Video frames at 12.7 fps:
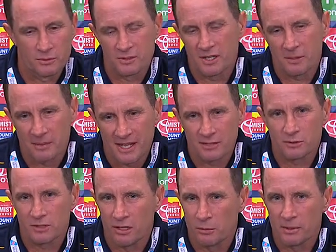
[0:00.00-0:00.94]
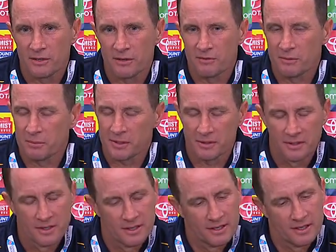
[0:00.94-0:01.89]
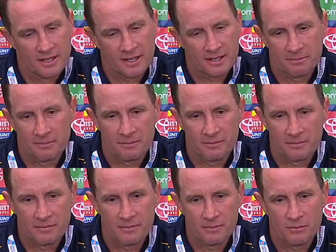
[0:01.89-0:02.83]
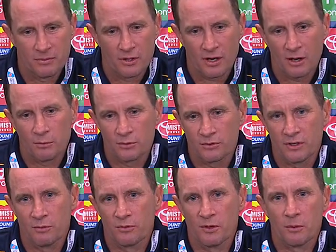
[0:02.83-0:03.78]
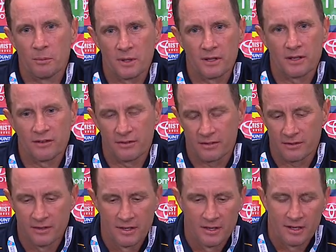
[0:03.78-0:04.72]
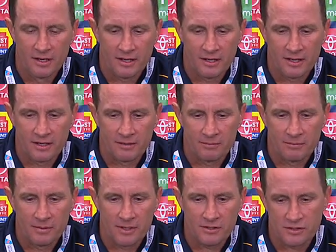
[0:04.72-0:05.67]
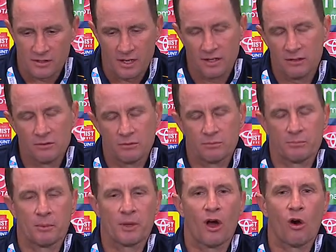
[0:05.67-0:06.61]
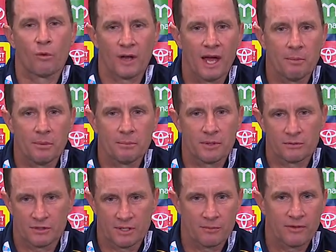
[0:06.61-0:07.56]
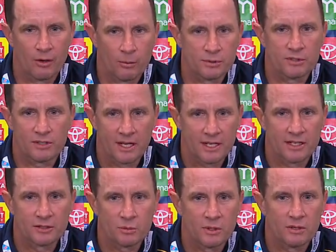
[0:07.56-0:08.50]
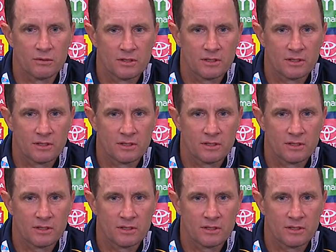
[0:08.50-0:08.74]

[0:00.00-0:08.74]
Centre bounce was a little bit different, but, it was their ability to, as you say, probably hold up, but it was some of our option taking as well.